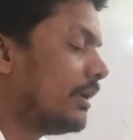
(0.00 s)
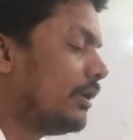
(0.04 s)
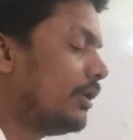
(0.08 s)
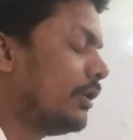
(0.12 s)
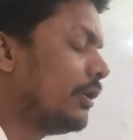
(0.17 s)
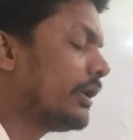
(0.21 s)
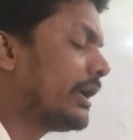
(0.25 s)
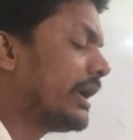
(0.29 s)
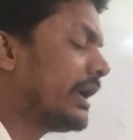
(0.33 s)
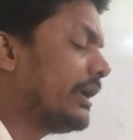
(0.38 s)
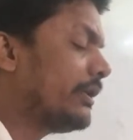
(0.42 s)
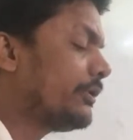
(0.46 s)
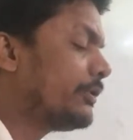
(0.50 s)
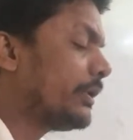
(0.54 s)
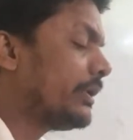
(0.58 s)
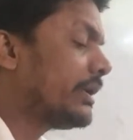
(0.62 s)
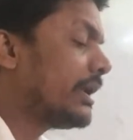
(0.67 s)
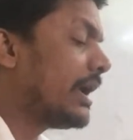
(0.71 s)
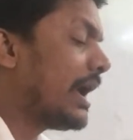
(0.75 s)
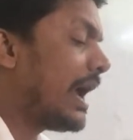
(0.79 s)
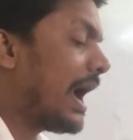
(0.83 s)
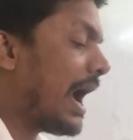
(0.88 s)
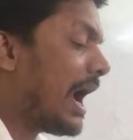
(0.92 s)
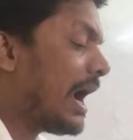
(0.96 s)
Look into
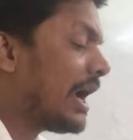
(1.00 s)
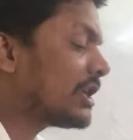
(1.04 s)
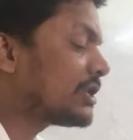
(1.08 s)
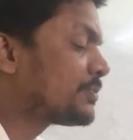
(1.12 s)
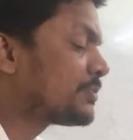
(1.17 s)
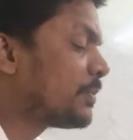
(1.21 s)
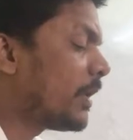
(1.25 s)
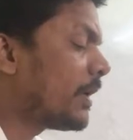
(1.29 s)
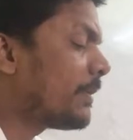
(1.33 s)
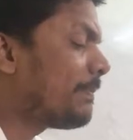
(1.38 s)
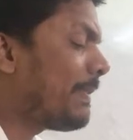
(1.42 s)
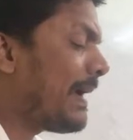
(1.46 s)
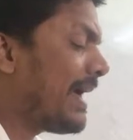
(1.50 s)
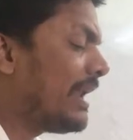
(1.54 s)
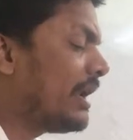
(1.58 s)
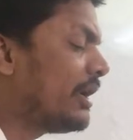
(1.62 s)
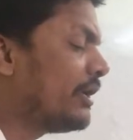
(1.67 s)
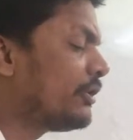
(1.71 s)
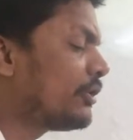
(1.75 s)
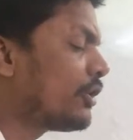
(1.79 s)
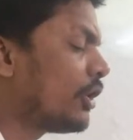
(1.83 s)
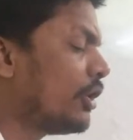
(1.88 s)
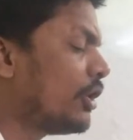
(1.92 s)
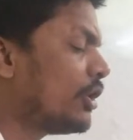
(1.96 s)
it. As per
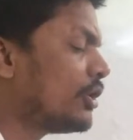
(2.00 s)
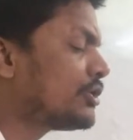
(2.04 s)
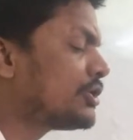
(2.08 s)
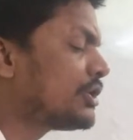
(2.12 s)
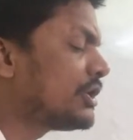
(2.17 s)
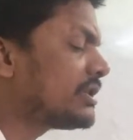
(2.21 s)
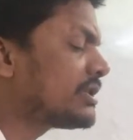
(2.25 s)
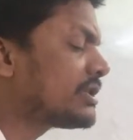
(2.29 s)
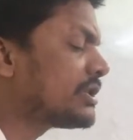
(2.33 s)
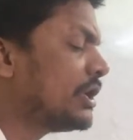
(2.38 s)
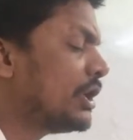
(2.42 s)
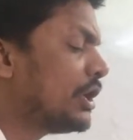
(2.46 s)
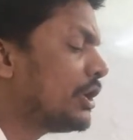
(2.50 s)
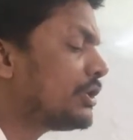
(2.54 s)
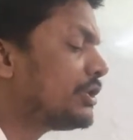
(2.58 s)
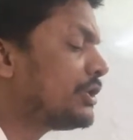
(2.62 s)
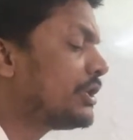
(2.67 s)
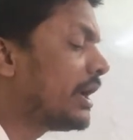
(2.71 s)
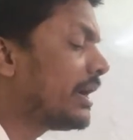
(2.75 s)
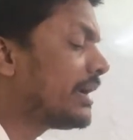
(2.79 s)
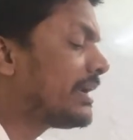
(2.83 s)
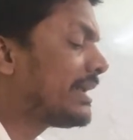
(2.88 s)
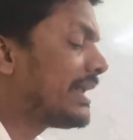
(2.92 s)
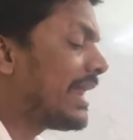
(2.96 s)
paleontologists,
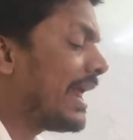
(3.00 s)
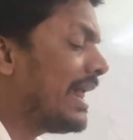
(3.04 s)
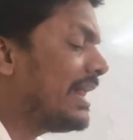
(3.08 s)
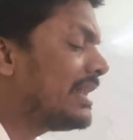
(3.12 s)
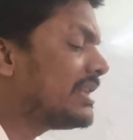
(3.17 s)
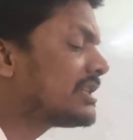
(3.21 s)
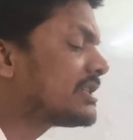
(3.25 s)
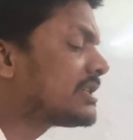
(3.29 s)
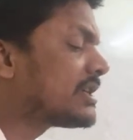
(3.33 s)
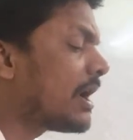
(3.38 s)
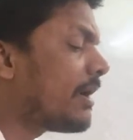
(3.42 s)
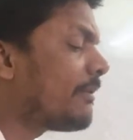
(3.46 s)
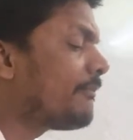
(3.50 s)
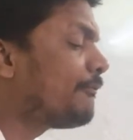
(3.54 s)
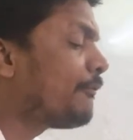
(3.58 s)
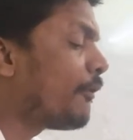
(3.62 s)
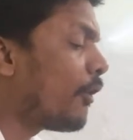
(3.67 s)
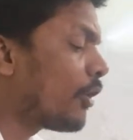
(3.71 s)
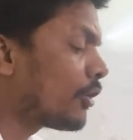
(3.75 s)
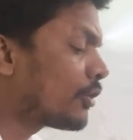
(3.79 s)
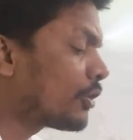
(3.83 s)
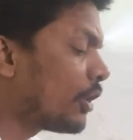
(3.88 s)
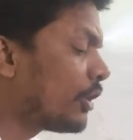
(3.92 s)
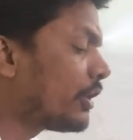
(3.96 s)
the tails of
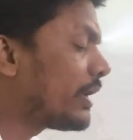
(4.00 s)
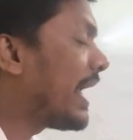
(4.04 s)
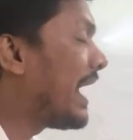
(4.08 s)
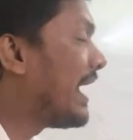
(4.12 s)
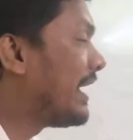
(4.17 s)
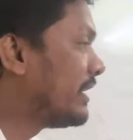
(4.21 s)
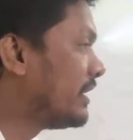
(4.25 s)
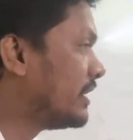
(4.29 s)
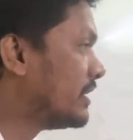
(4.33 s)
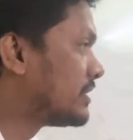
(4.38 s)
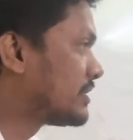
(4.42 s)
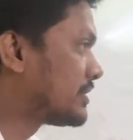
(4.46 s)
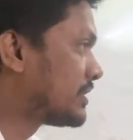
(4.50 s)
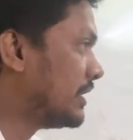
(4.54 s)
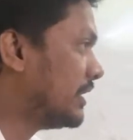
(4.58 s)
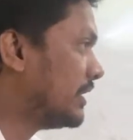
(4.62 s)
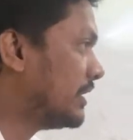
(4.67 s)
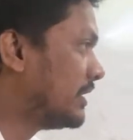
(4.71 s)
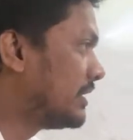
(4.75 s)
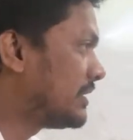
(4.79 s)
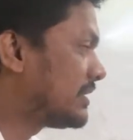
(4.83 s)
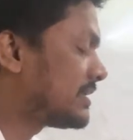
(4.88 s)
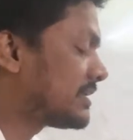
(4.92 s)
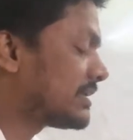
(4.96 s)

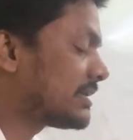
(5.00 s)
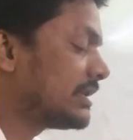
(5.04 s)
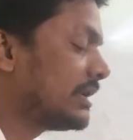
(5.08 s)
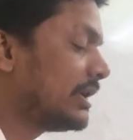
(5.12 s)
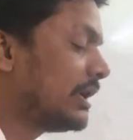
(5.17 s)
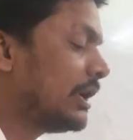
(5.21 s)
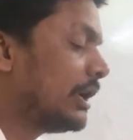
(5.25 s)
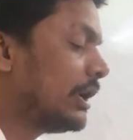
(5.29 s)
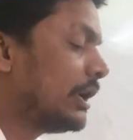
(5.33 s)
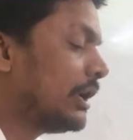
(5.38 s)
photodinosaurs,